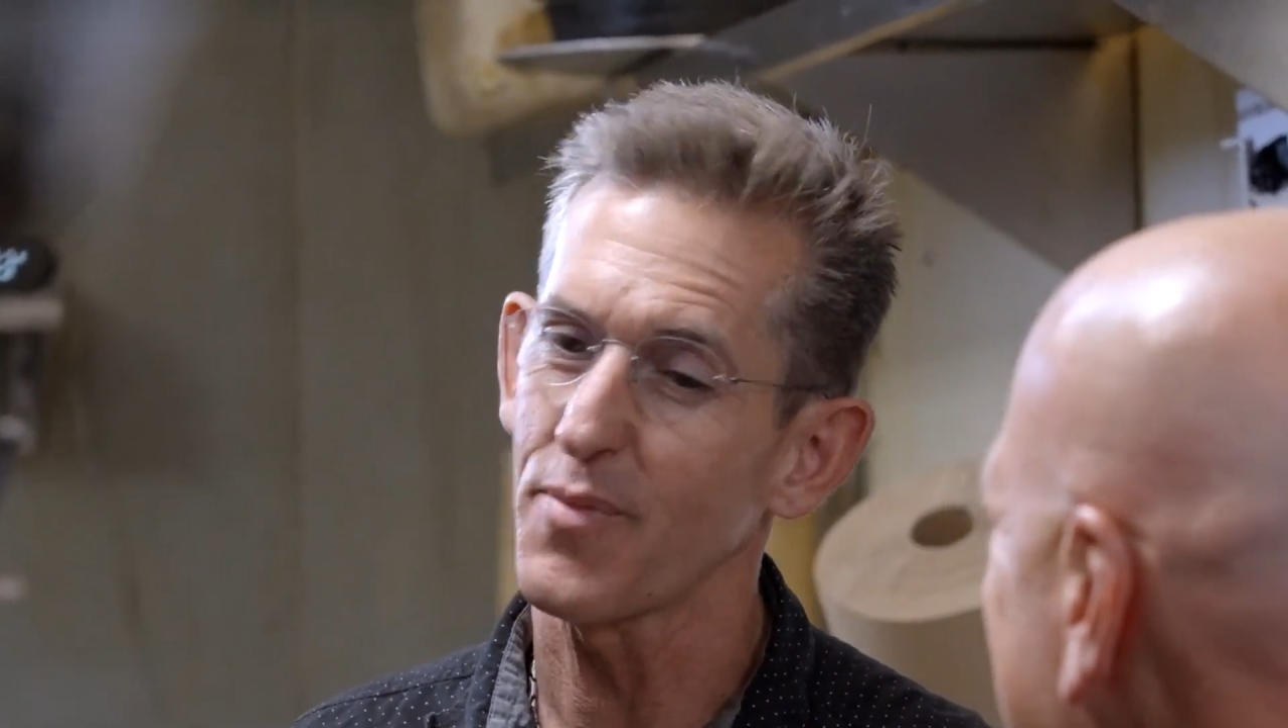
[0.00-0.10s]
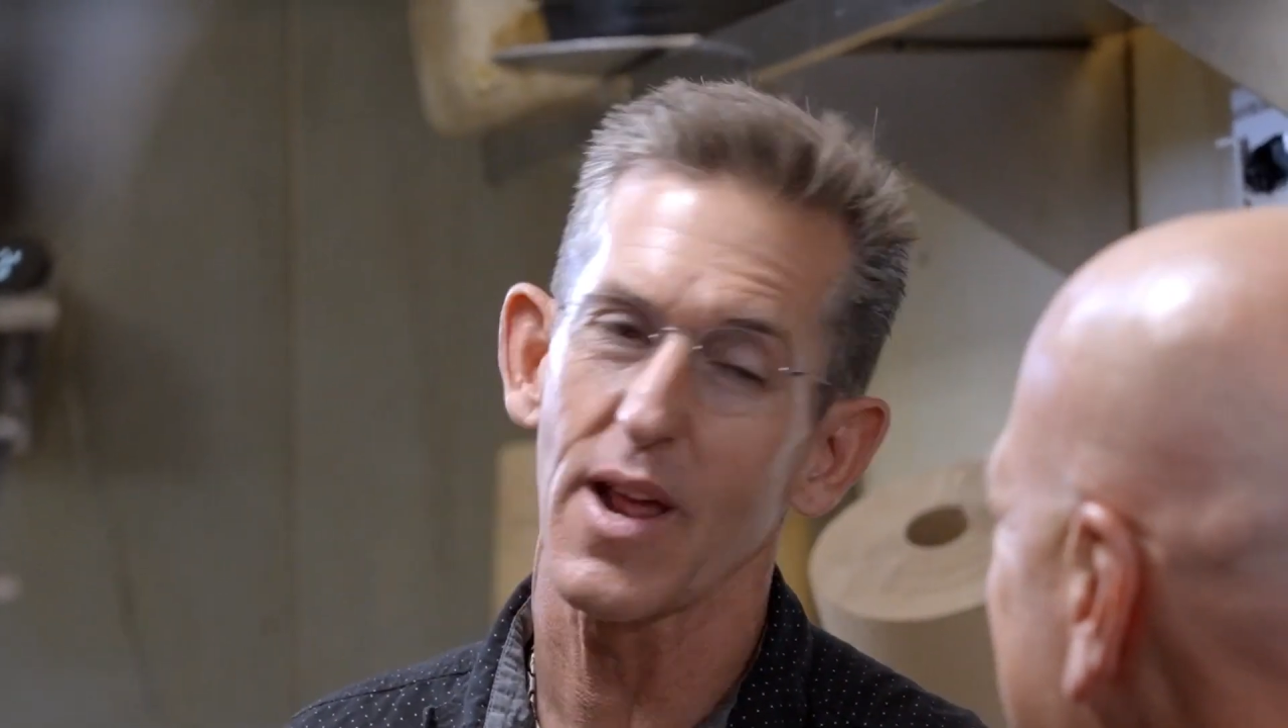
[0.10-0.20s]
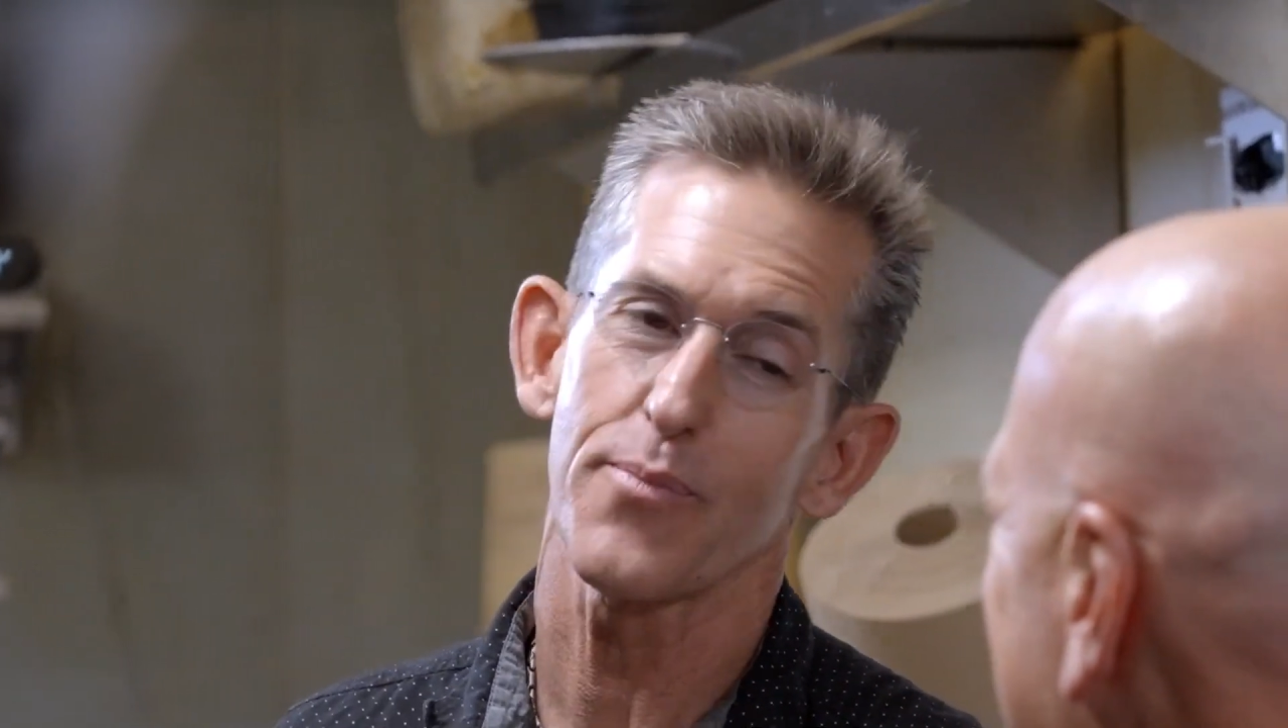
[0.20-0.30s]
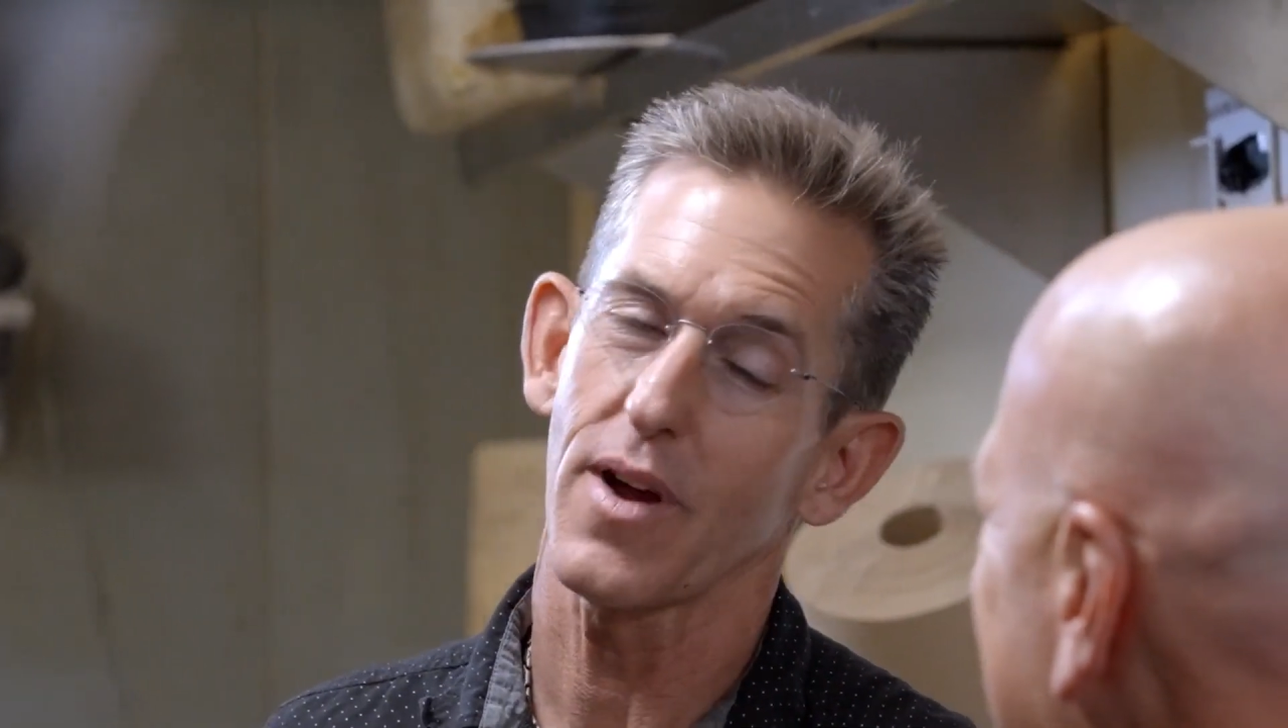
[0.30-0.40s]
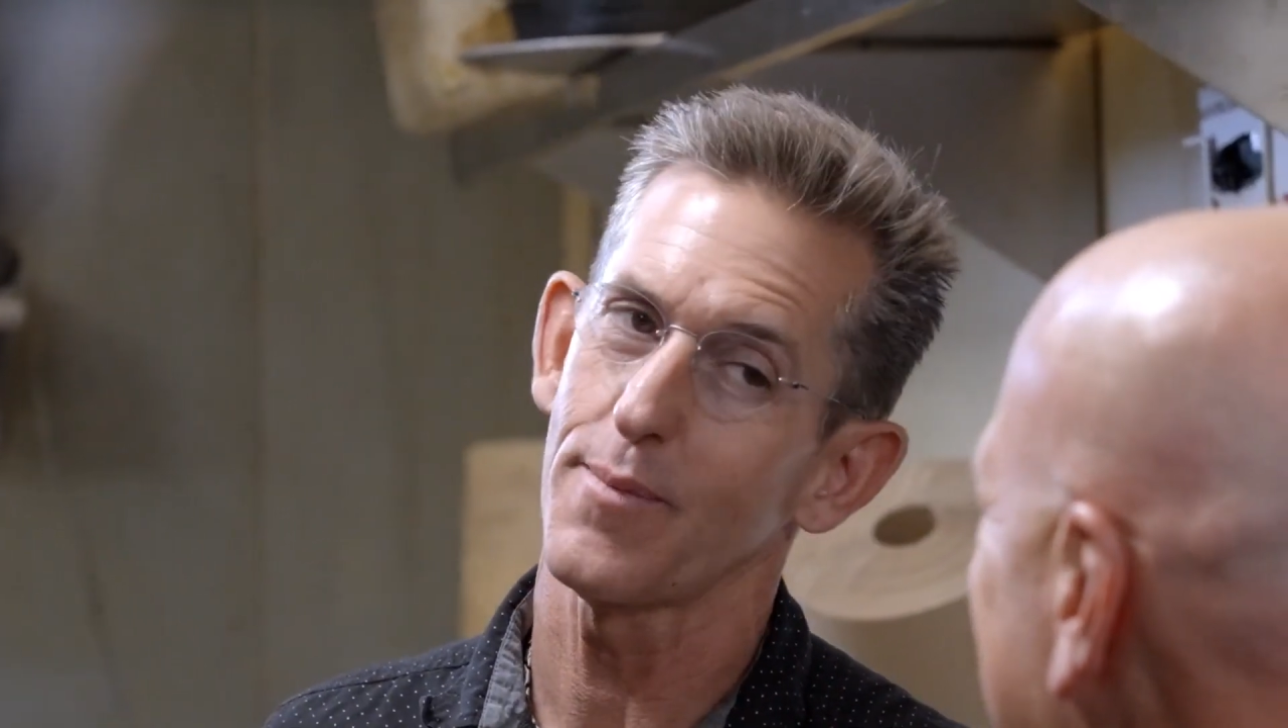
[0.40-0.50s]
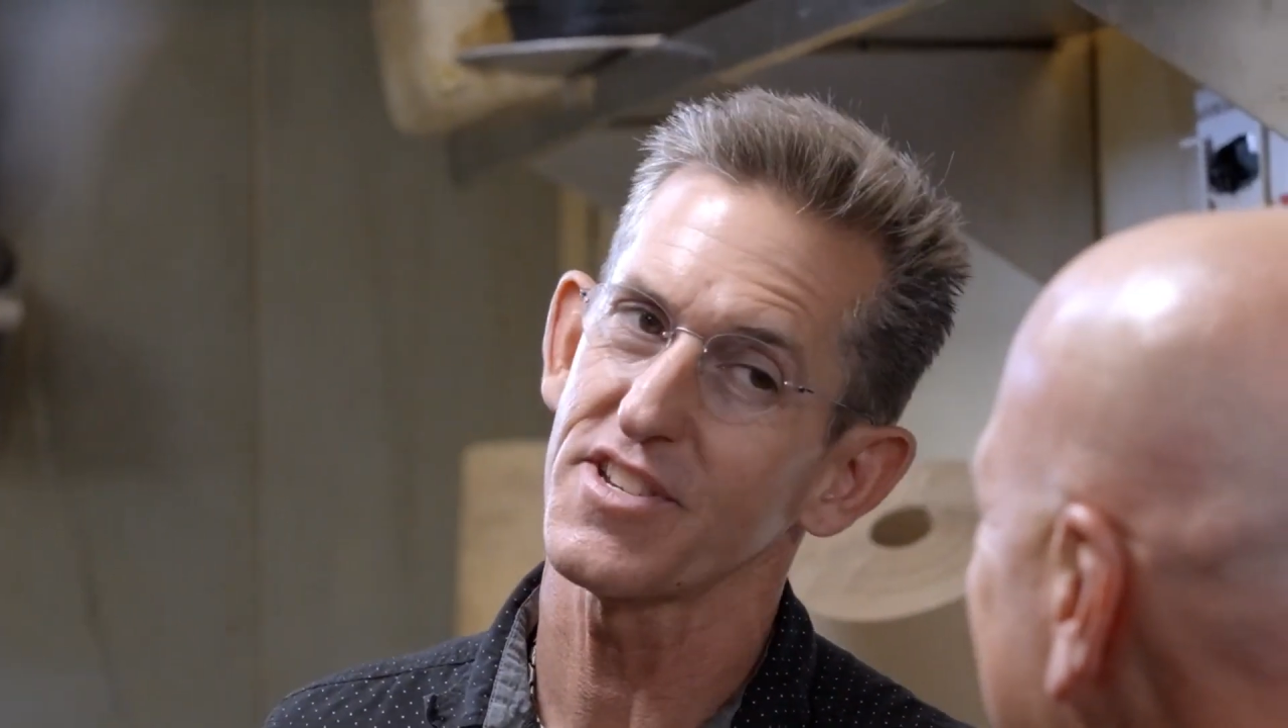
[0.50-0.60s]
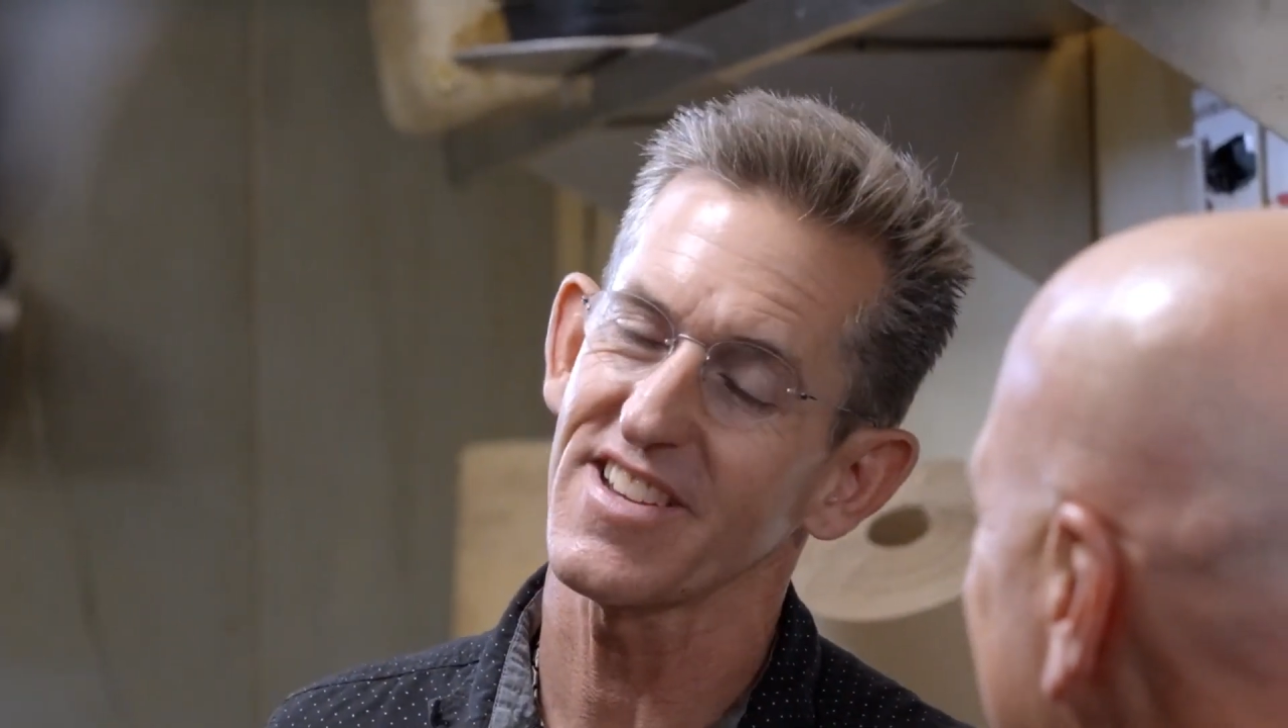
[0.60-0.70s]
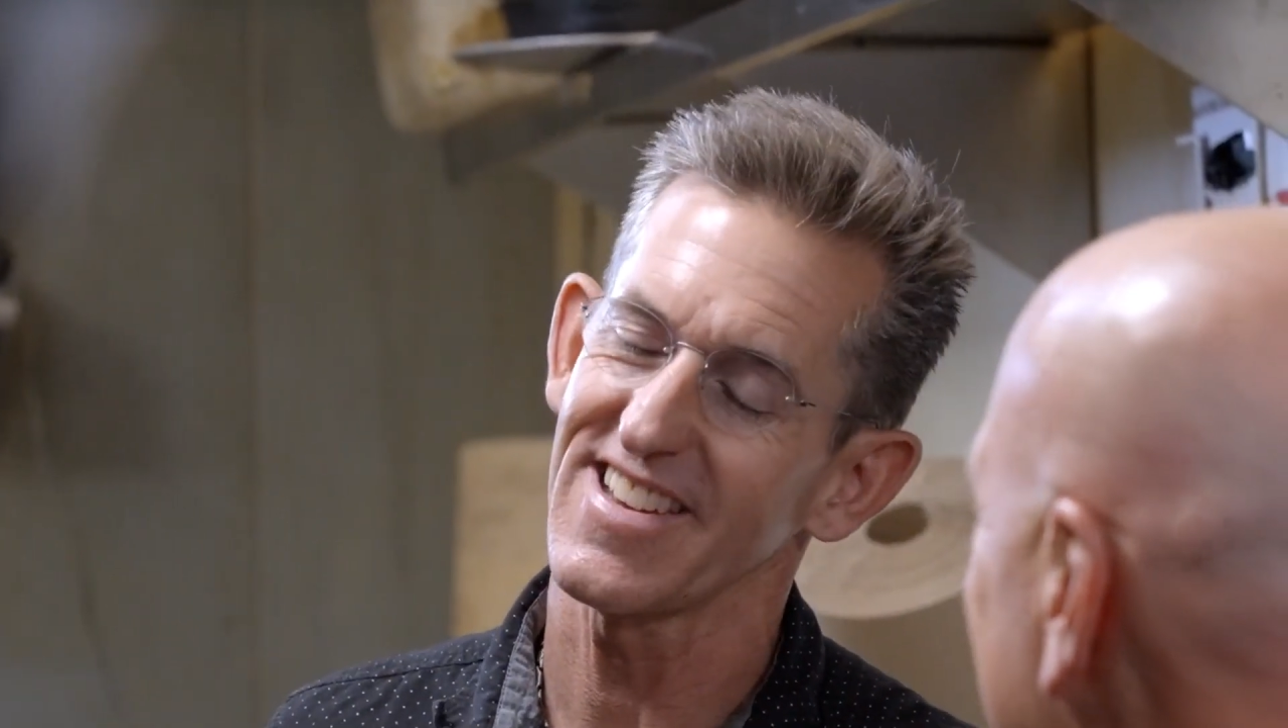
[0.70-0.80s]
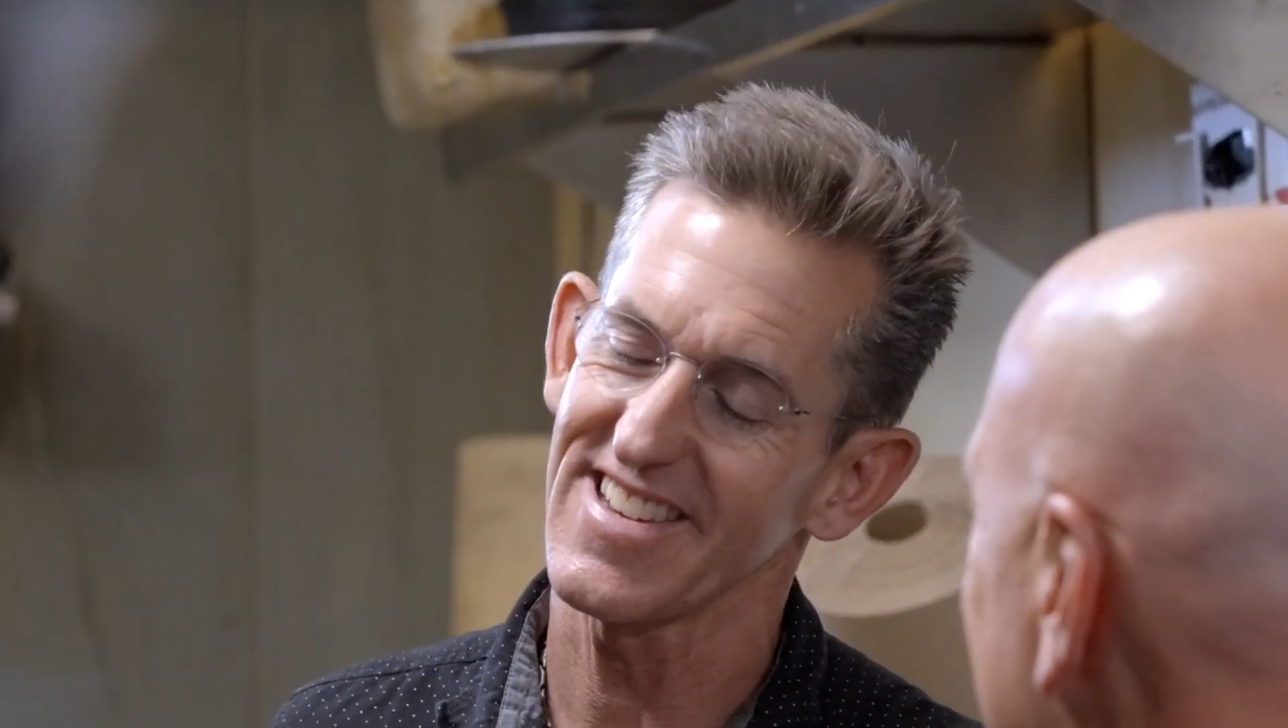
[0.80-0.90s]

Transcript: but I promise you I